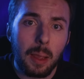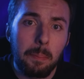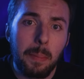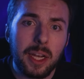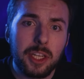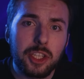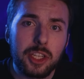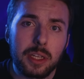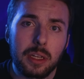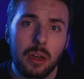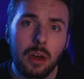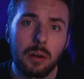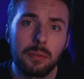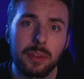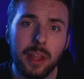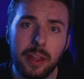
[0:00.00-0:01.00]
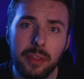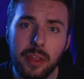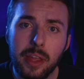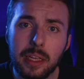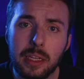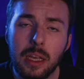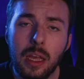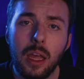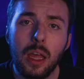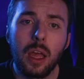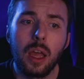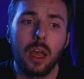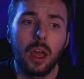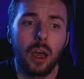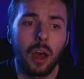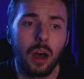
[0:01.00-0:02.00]
mention of that thing.
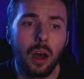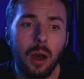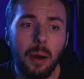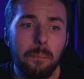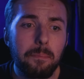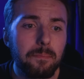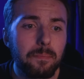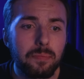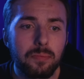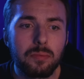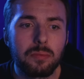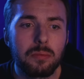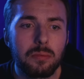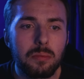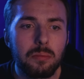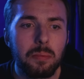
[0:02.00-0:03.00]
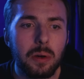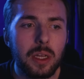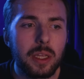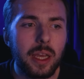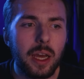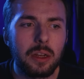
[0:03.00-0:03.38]
But